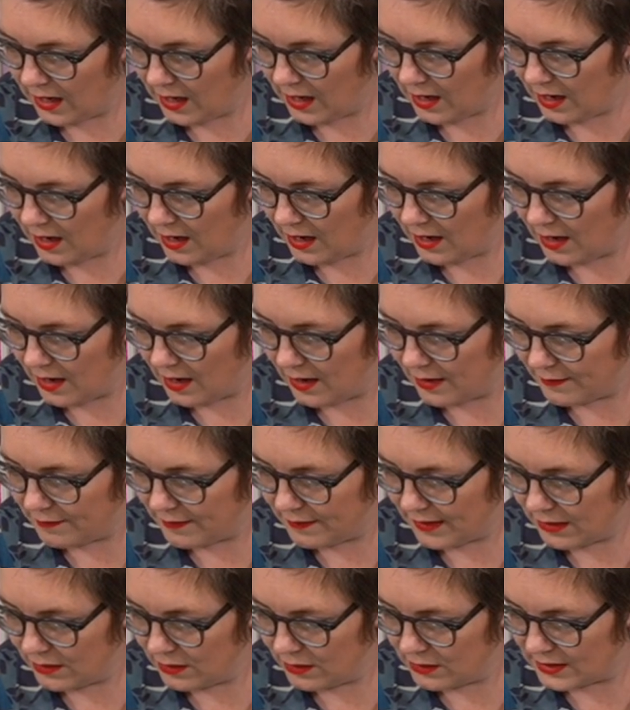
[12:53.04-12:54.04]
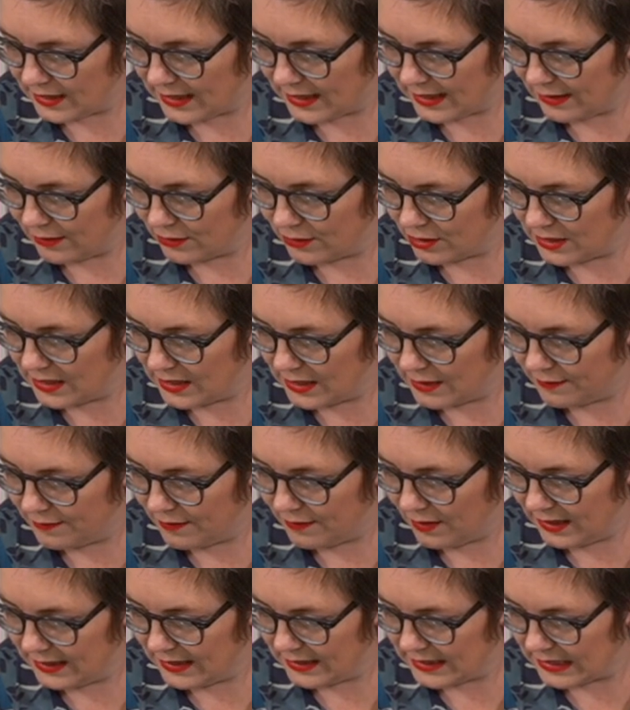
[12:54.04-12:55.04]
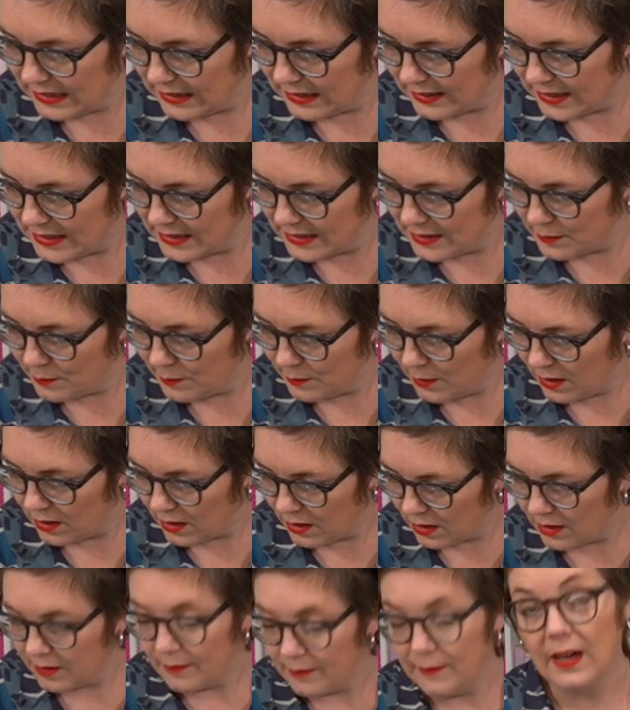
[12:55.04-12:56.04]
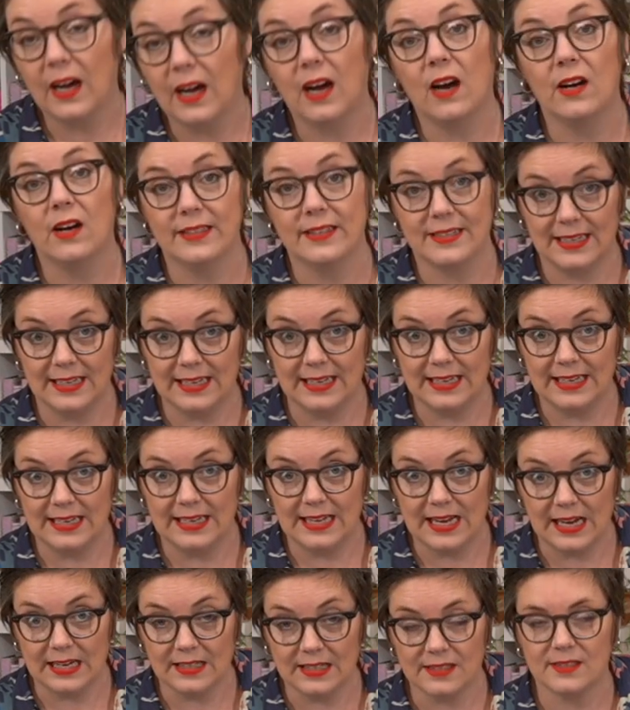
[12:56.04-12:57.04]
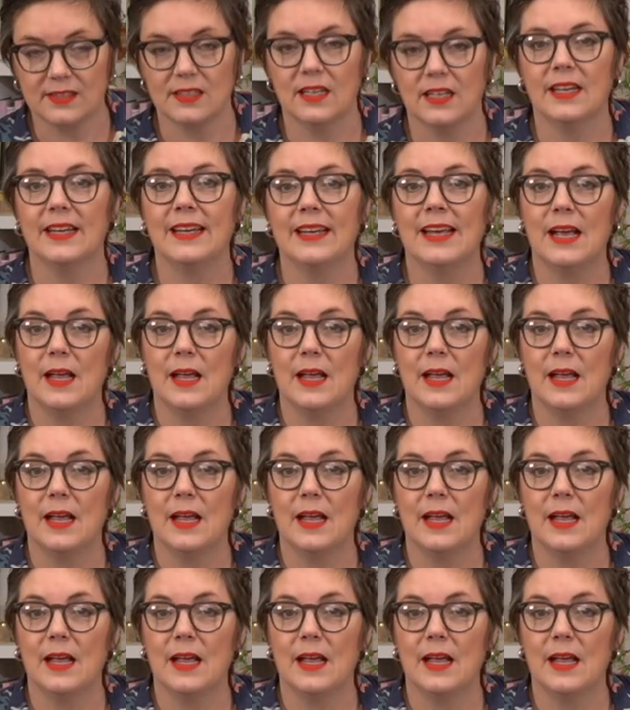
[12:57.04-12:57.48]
Found out you need a fine needle and it doesn't pucker. Ideally, yes.